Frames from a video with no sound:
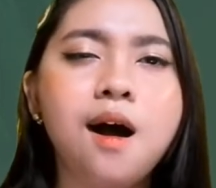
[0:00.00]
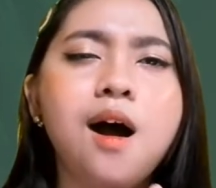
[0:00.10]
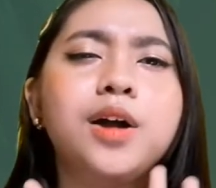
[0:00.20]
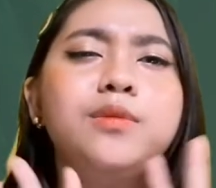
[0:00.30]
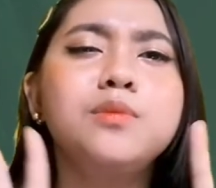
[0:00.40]

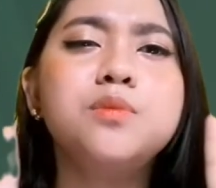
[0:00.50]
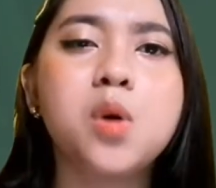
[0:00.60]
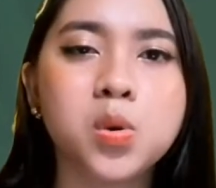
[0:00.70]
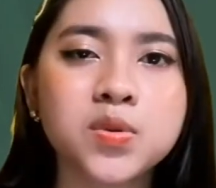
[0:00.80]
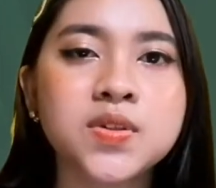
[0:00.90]
are
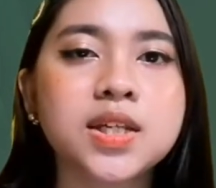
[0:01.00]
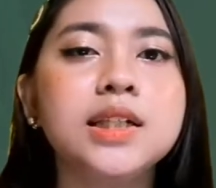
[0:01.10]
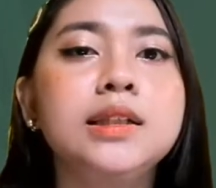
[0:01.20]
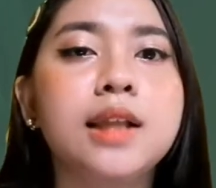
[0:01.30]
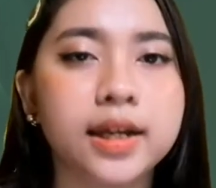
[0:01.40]
most
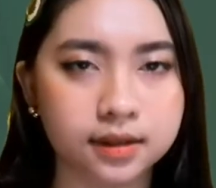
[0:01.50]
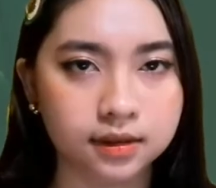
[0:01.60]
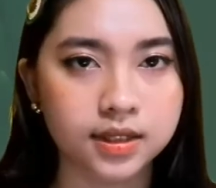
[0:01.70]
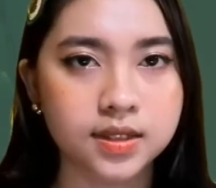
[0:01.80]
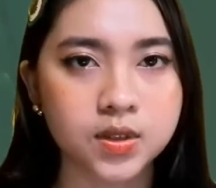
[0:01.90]

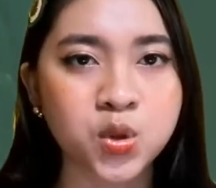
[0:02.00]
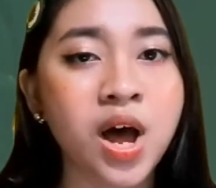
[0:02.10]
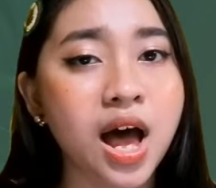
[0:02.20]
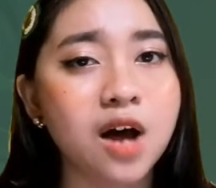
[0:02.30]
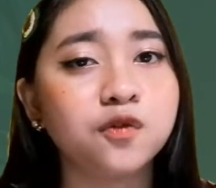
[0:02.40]
likely to
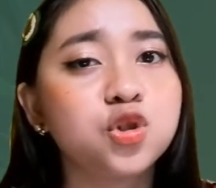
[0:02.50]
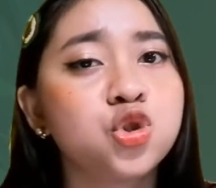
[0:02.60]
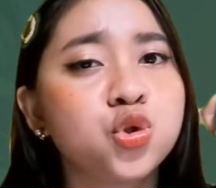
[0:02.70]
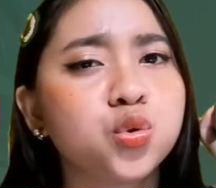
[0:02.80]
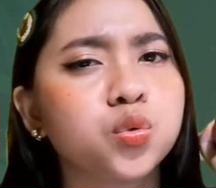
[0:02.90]
have
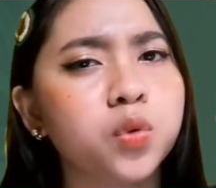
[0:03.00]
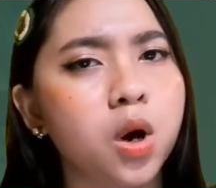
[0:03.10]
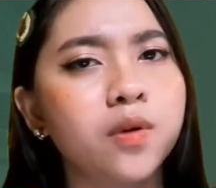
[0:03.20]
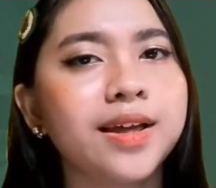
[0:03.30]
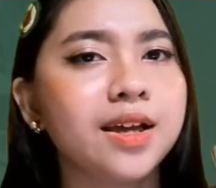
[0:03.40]

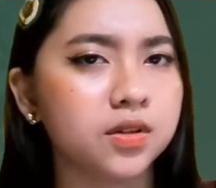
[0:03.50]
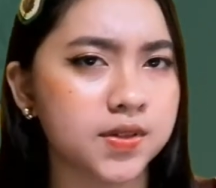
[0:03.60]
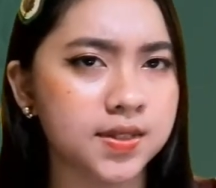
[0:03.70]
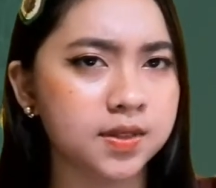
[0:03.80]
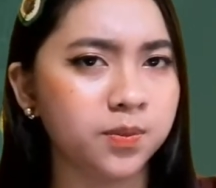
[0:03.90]
strong
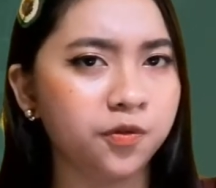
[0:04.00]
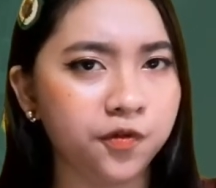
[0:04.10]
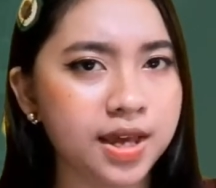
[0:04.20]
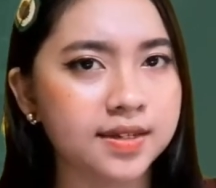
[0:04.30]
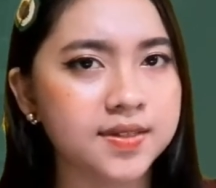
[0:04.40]
ecosystem
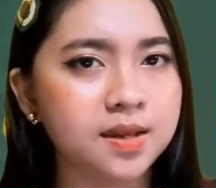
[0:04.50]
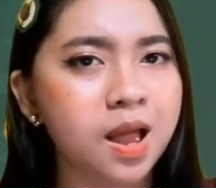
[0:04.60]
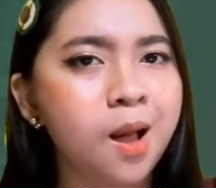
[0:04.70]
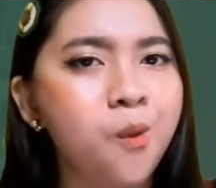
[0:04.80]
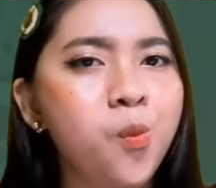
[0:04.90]
effects
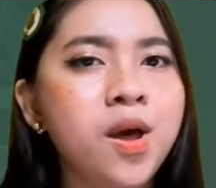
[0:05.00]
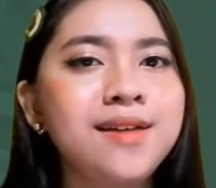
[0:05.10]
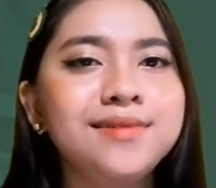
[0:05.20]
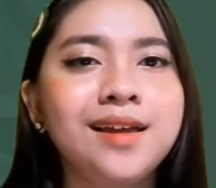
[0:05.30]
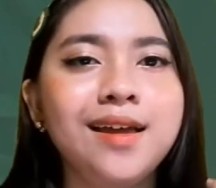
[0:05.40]

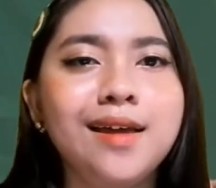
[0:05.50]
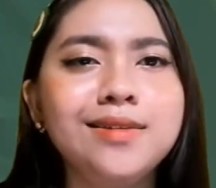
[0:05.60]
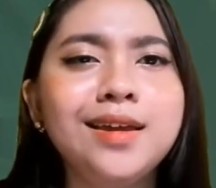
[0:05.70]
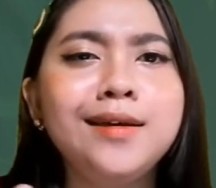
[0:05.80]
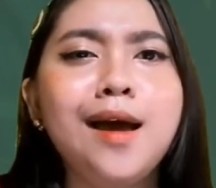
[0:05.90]
when
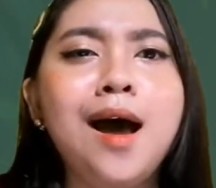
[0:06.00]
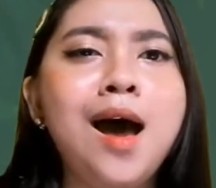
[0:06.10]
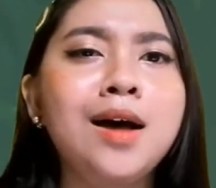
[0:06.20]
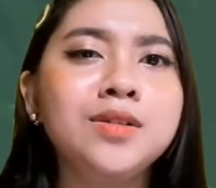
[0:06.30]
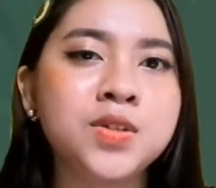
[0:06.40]
they
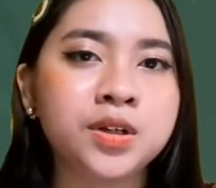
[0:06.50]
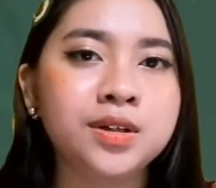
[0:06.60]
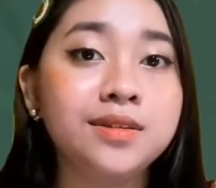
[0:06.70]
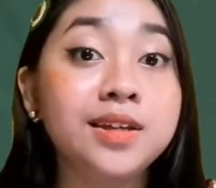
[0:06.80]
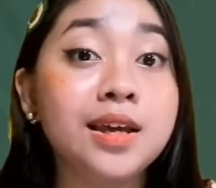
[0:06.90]

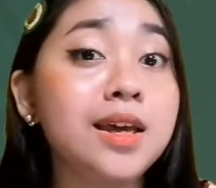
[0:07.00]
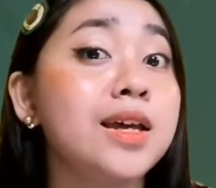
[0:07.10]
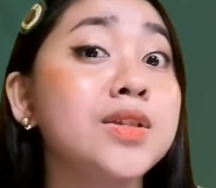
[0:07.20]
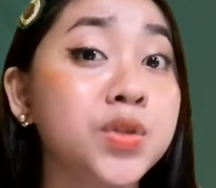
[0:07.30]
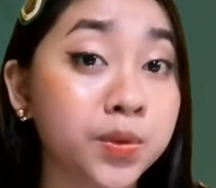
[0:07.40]
alter the
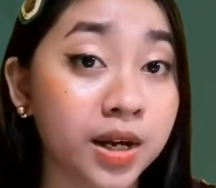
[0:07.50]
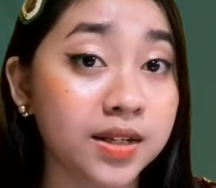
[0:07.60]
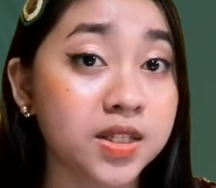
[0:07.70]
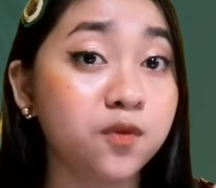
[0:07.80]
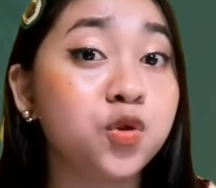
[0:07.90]

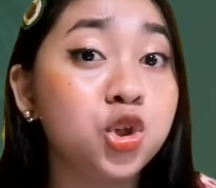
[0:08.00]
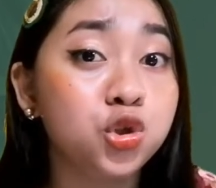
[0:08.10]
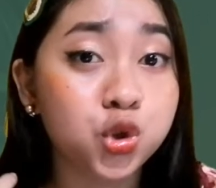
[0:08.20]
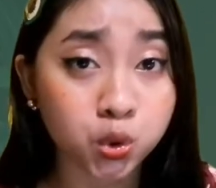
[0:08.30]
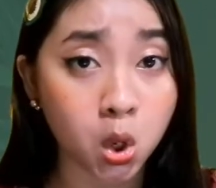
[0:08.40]
interactive
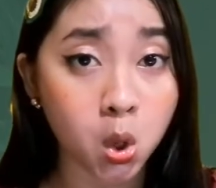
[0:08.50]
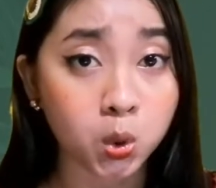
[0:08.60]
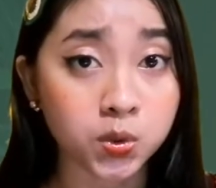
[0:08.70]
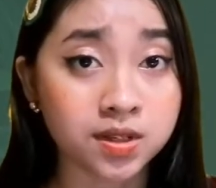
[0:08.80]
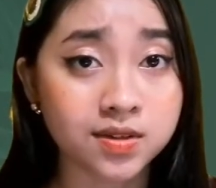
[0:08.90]

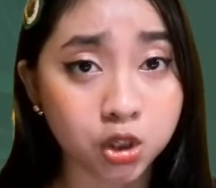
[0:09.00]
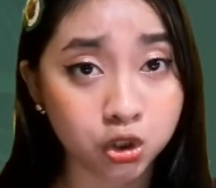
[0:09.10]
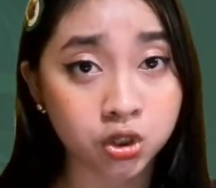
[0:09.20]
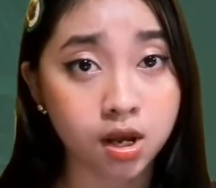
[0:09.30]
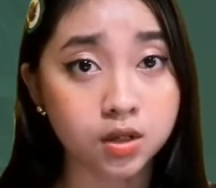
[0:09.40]
controls
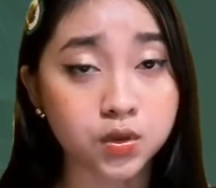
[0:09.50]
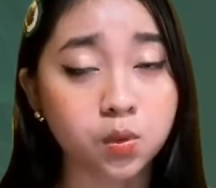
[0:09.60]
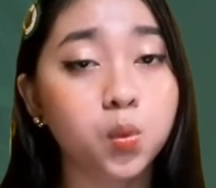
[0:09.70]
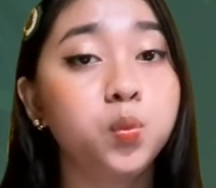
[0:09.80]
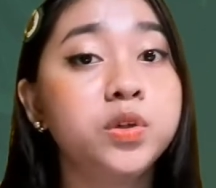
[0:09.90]
such as
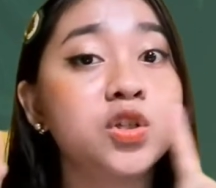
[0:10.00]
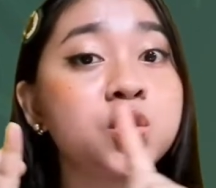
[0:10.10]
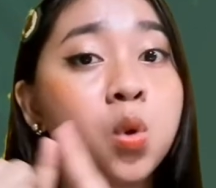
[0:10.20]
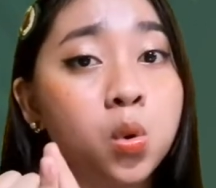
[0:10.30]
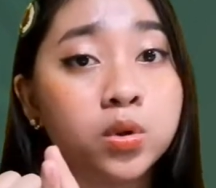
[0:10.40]

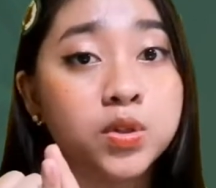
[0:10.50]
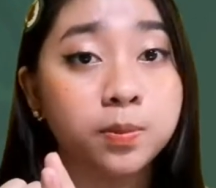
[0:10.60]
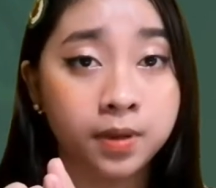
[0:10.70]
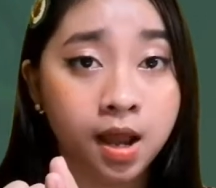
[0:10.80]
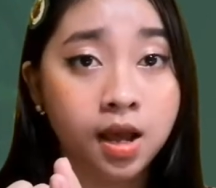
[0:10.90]
resource
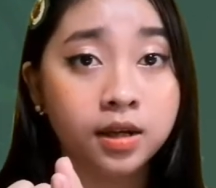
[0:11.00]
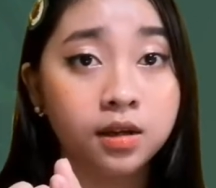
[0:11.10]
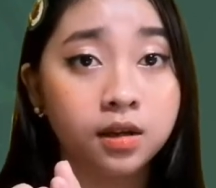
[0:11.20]
supply